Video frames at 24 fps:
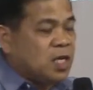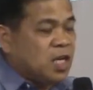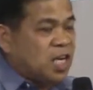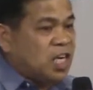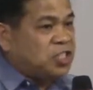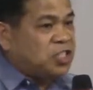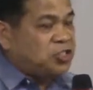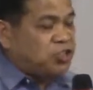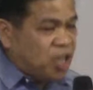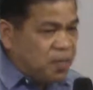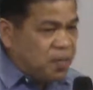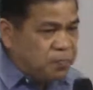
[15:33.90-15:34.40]

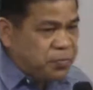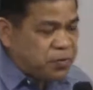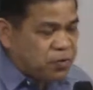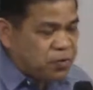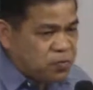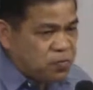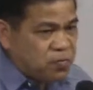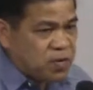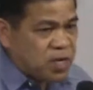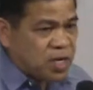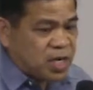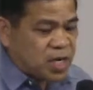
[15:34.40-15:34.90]
In
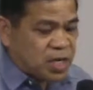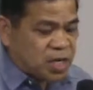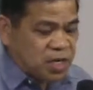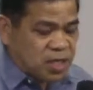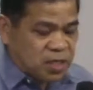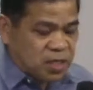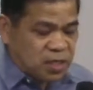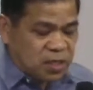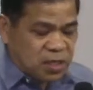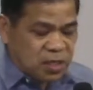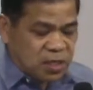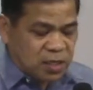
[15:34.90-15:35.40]
chapter
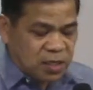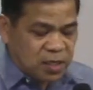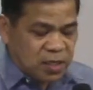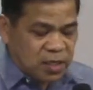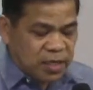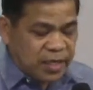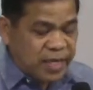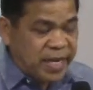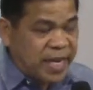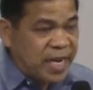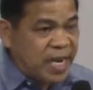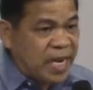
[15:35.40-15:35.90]

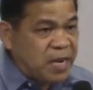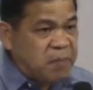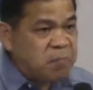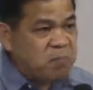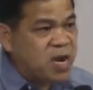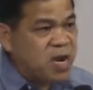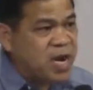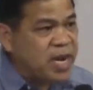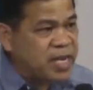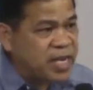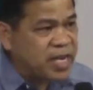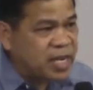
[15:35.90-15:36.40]
1,
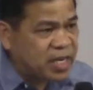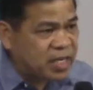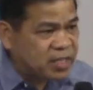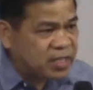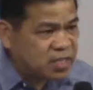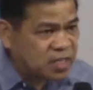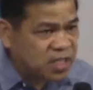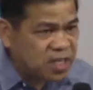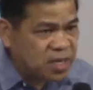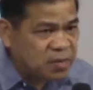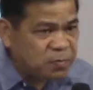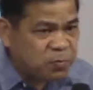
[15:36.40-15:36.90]
Nehemiah
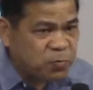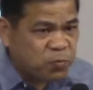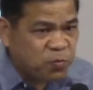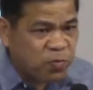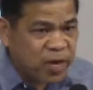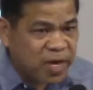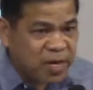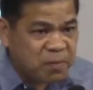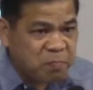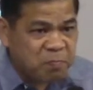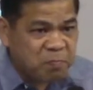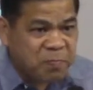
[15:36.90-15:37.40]
received
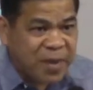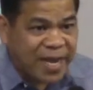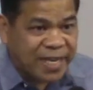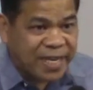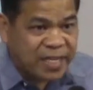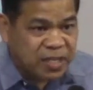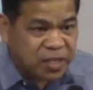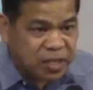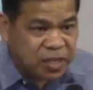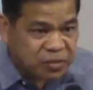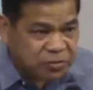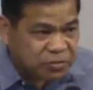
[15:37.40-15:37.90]
one
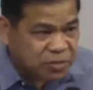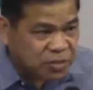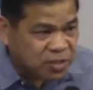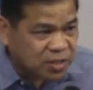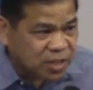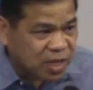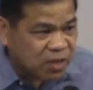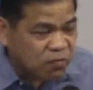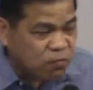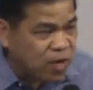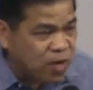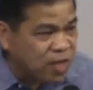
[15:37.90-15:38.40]
bad
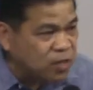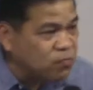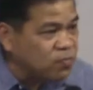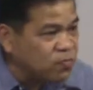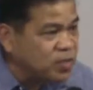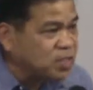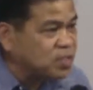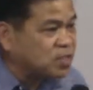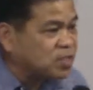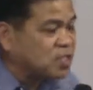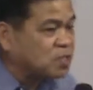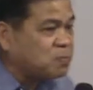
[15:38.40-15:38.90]
news. And what
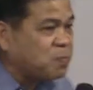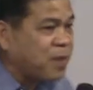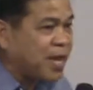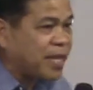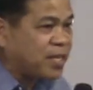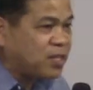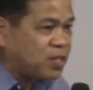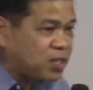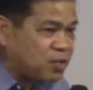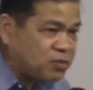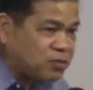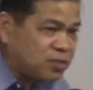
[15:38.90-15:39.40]
was this
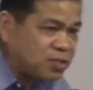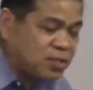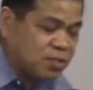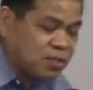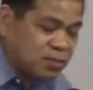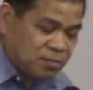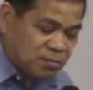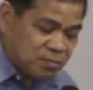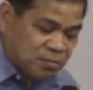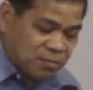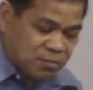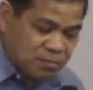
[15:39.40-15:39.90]
bad
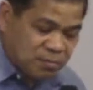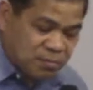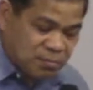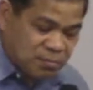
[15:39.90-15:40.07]
news?